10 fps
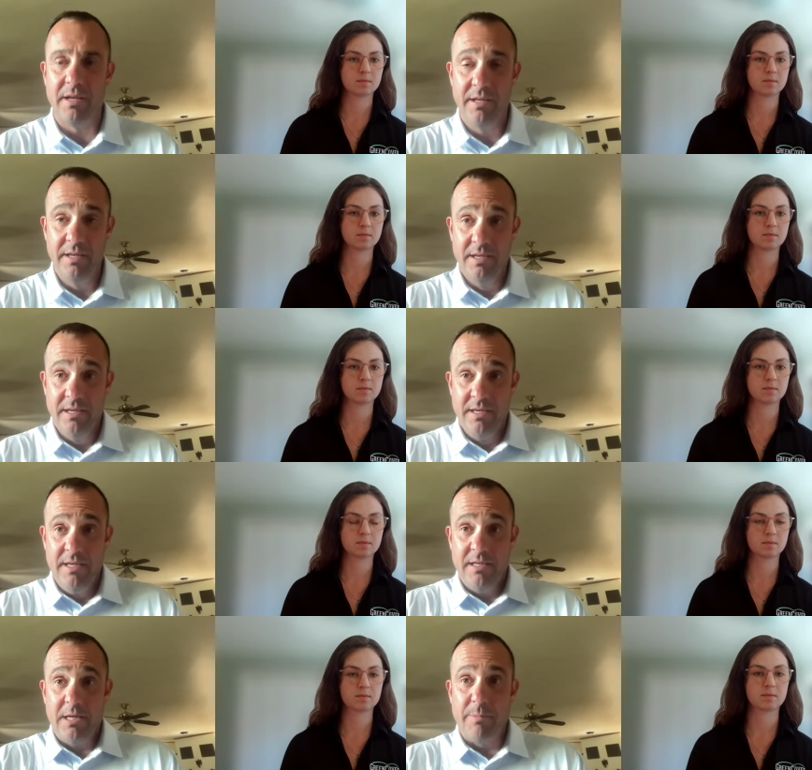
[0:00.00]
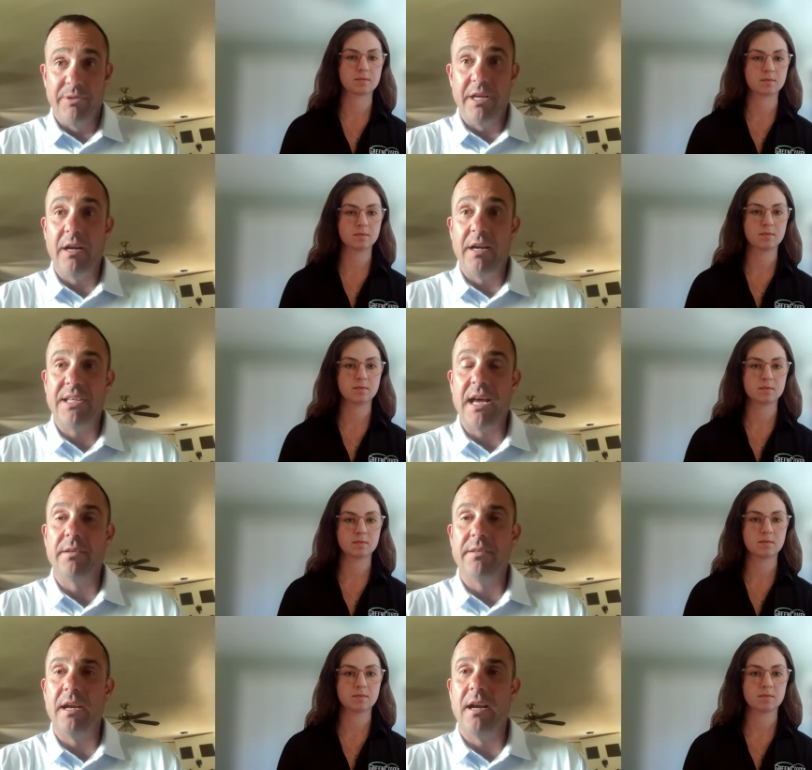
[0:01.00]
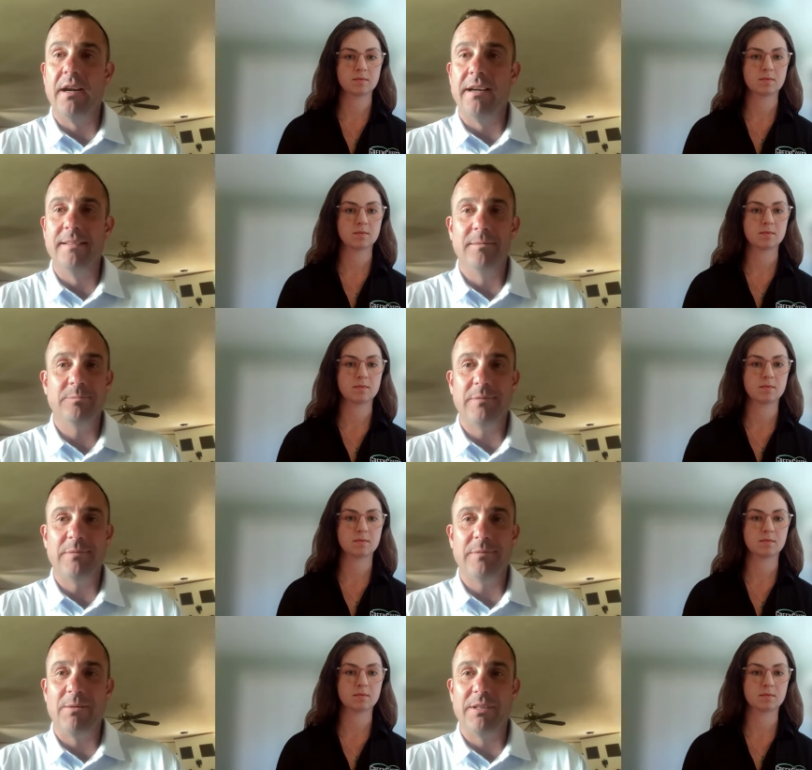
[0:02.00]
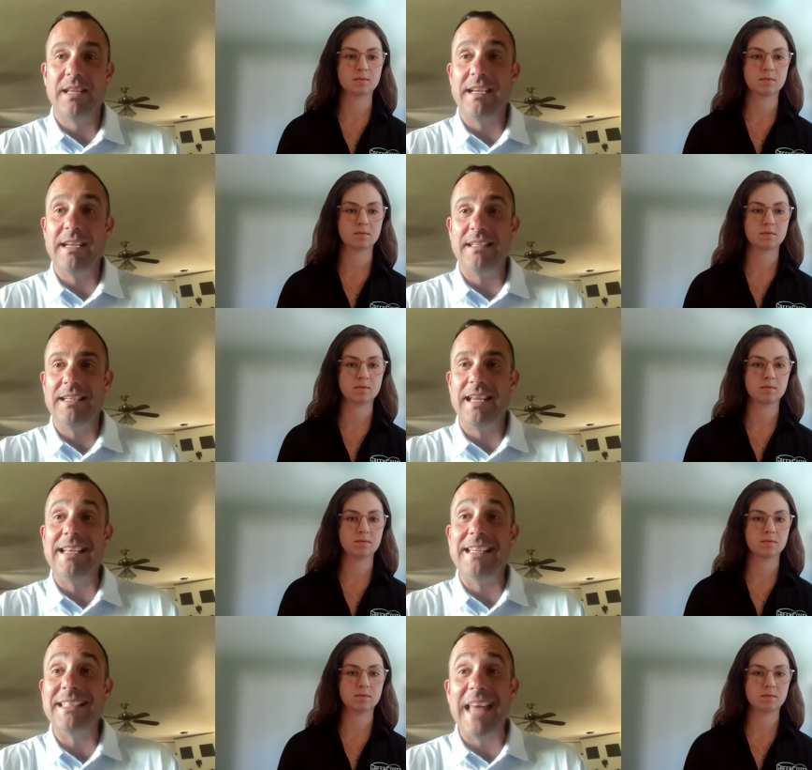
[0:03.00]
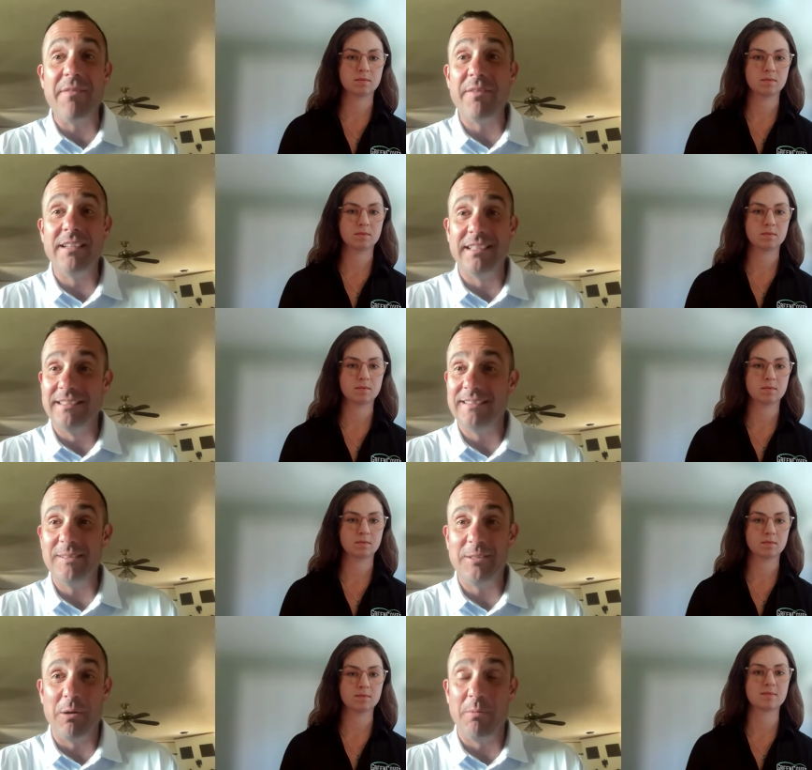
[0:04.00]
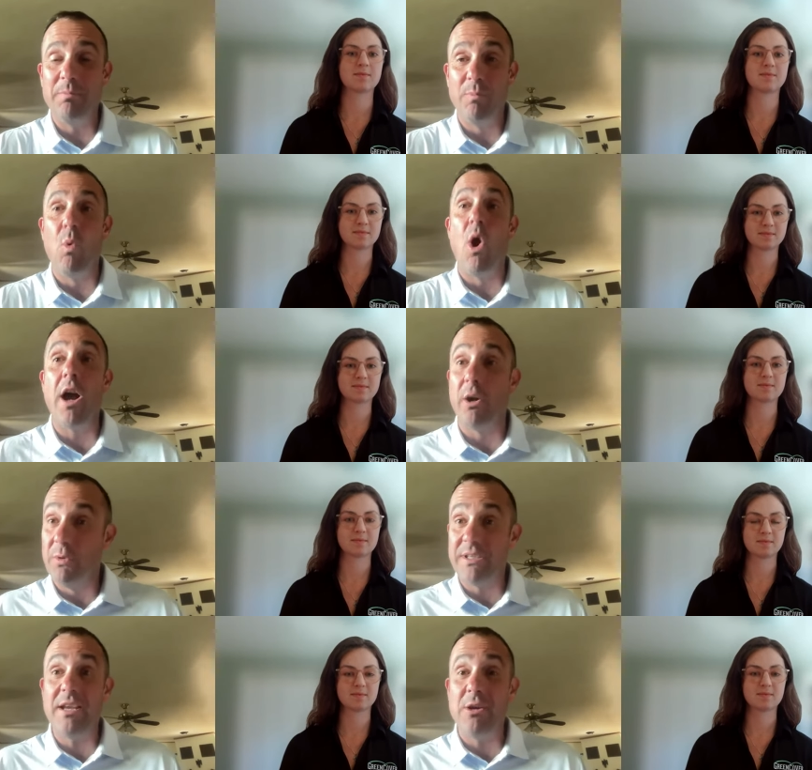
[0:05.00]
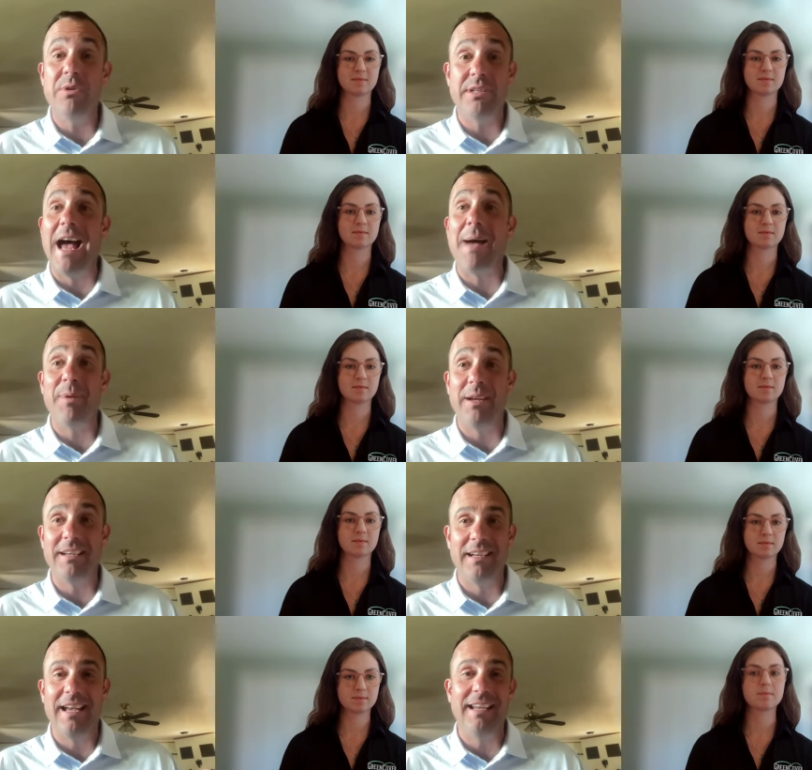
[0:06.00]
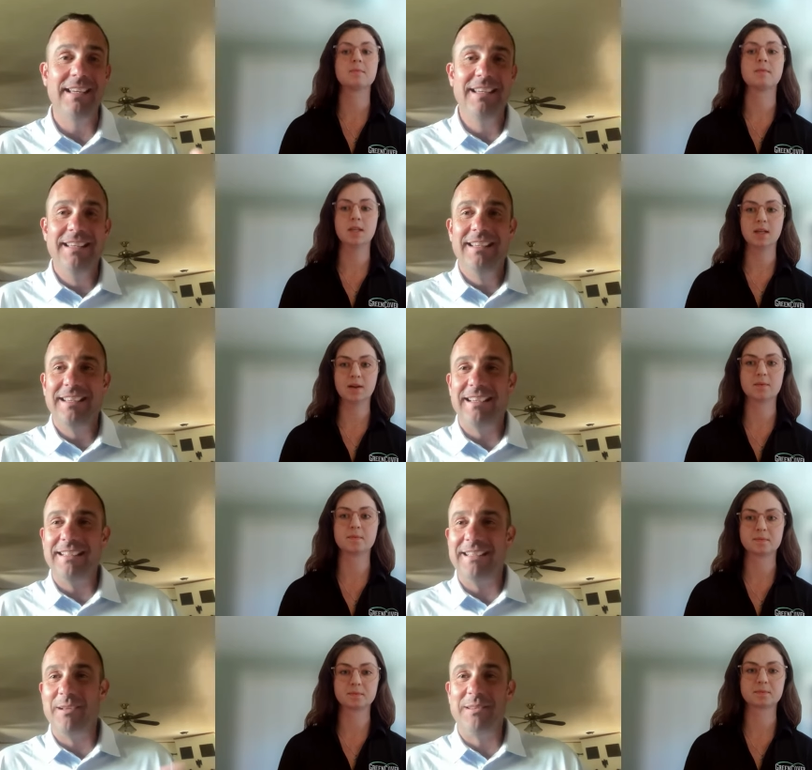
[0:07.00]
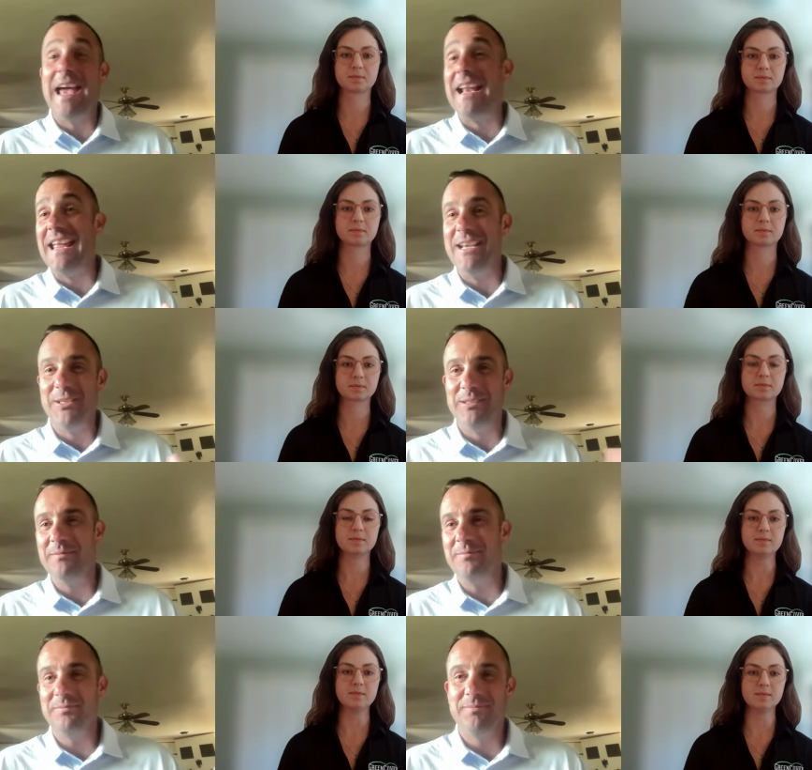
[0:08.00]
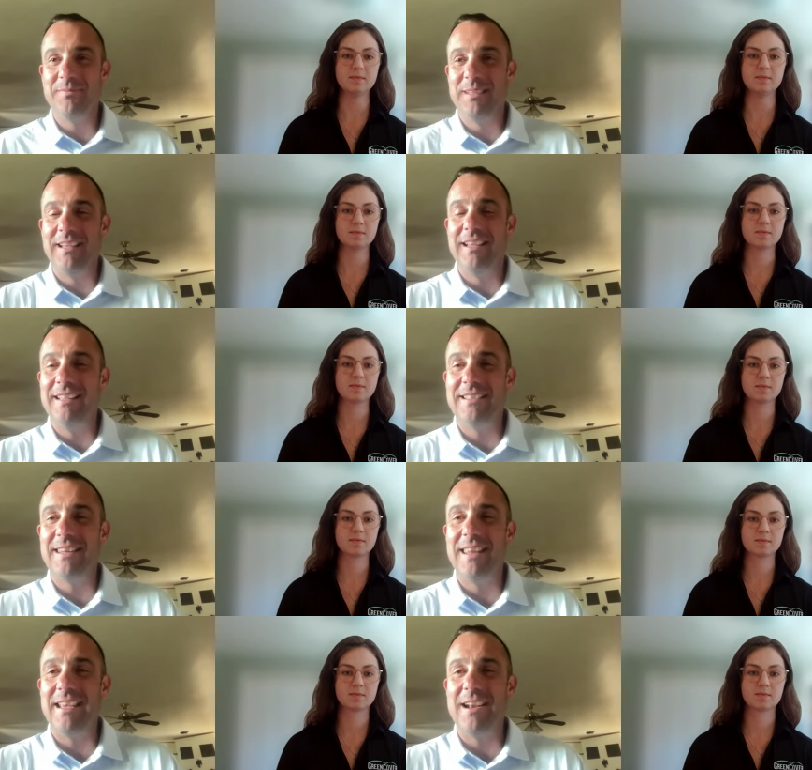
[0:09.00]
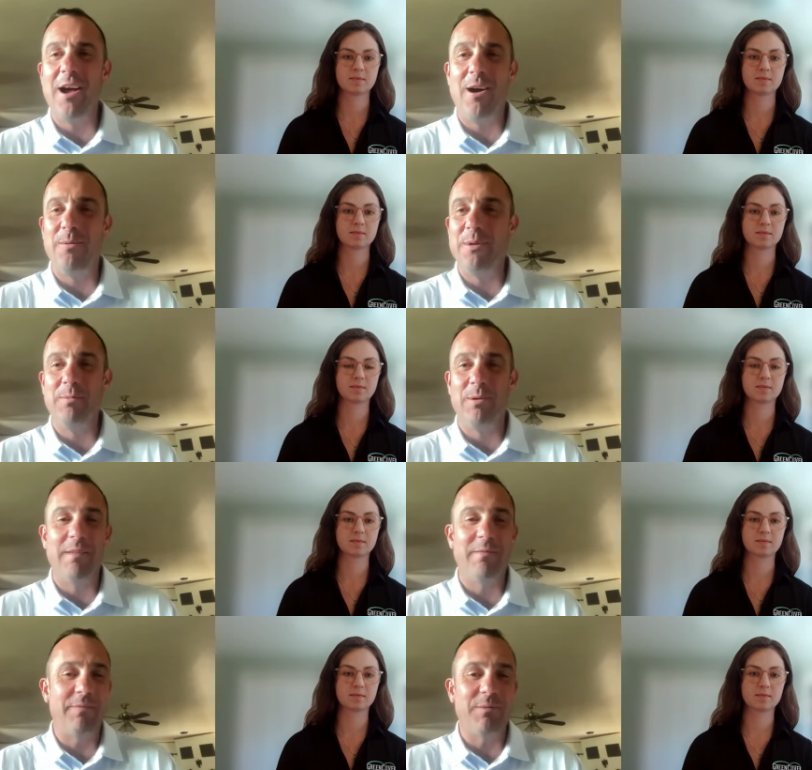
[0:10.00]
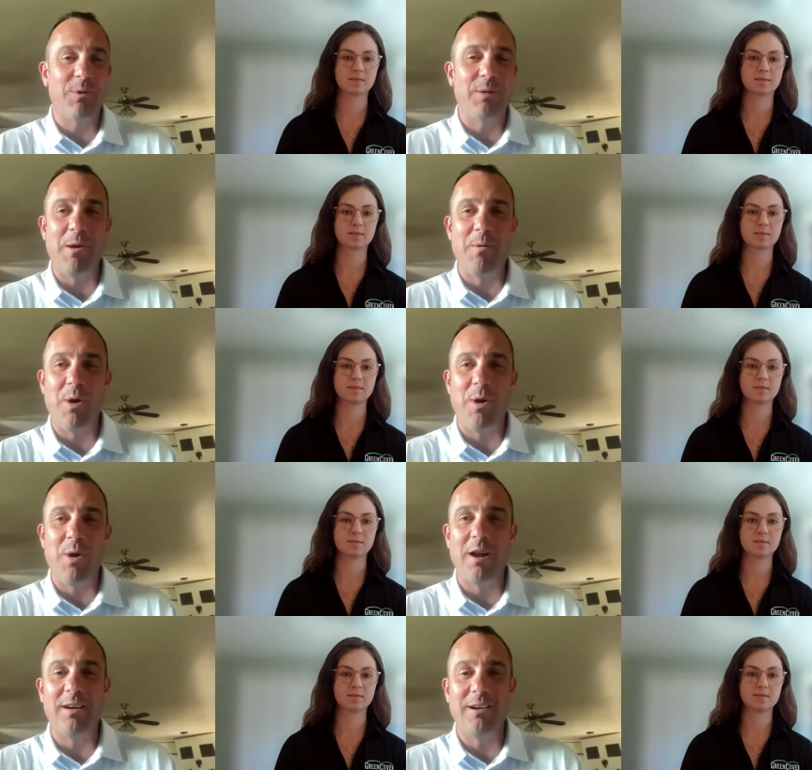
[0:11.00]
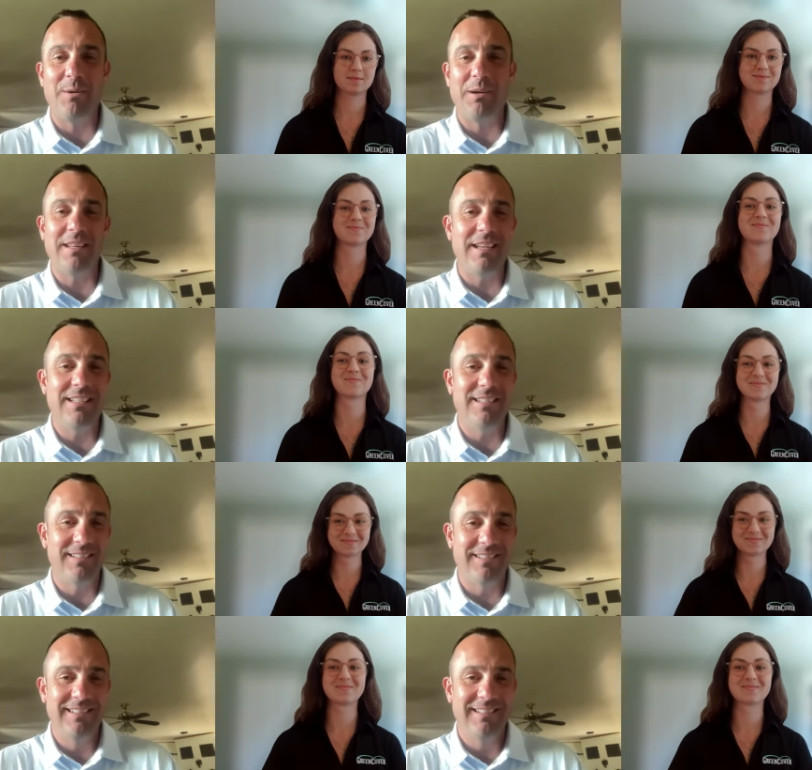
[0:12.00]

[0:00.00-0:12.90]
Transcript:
Speaker 1: a couple dairies out there, and that was 1997. And you know, water was a huge topic, and I, yeah. you know, at that age, and uh, it's thinking, oh, we won't ever have to worry about water in the Northeast,